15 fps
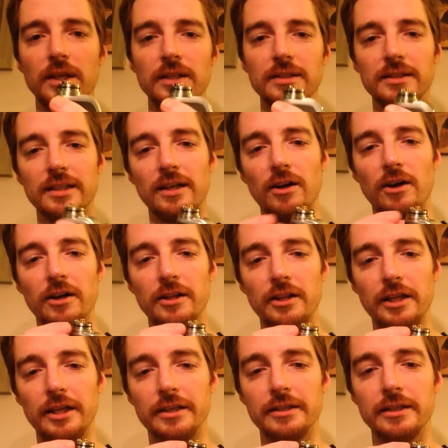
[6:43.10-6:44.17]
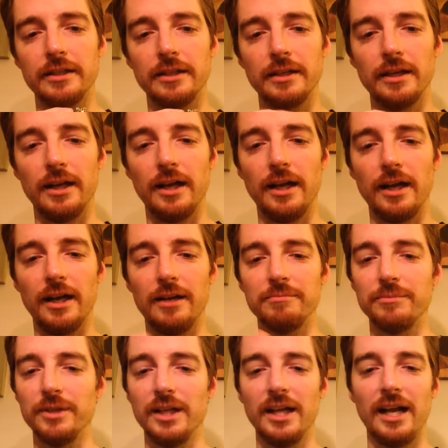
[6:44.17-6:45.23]
See, it already leaked.
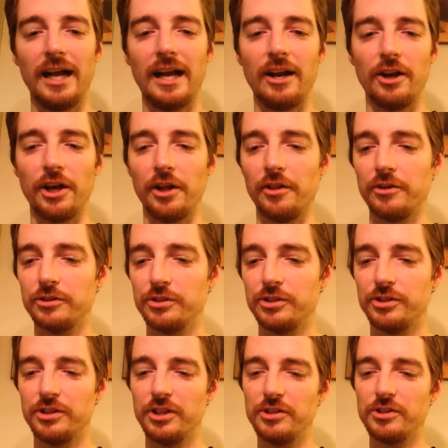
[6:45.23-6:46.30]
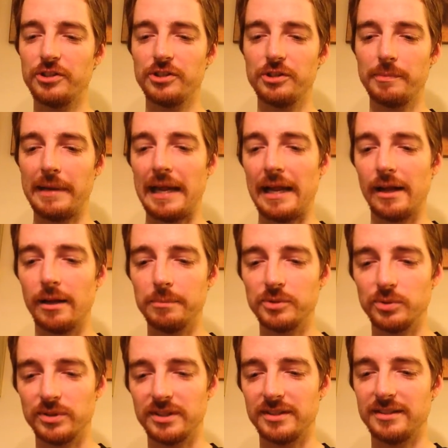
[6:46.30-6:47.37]
I don't know. There's just some hang-ups
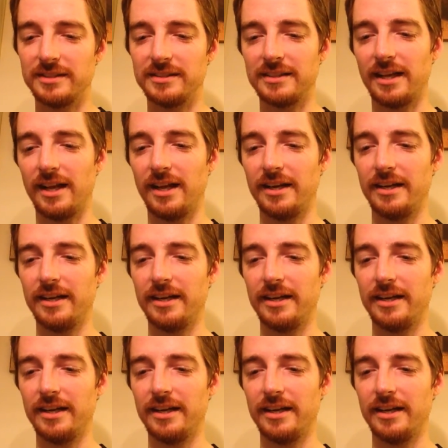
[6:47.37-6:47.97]
with this design.